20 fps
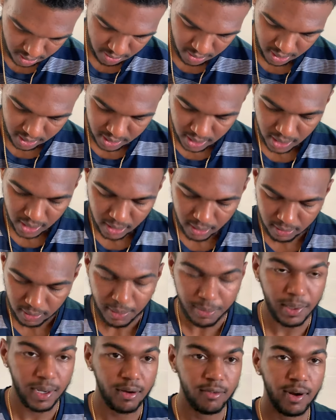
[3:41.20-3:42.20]
Right there, right,
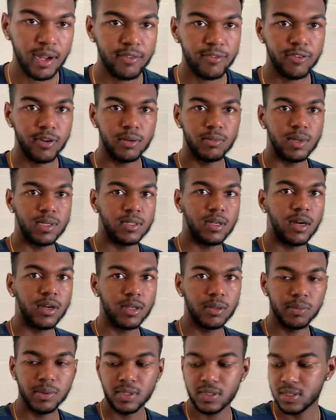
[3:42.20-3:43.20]
by, right in front of my
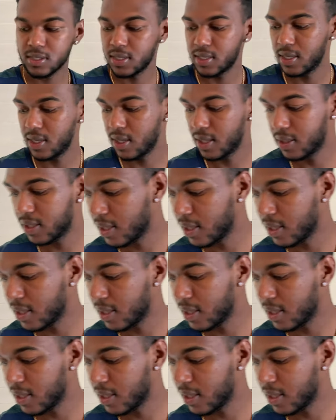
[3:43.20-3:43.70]
documents. And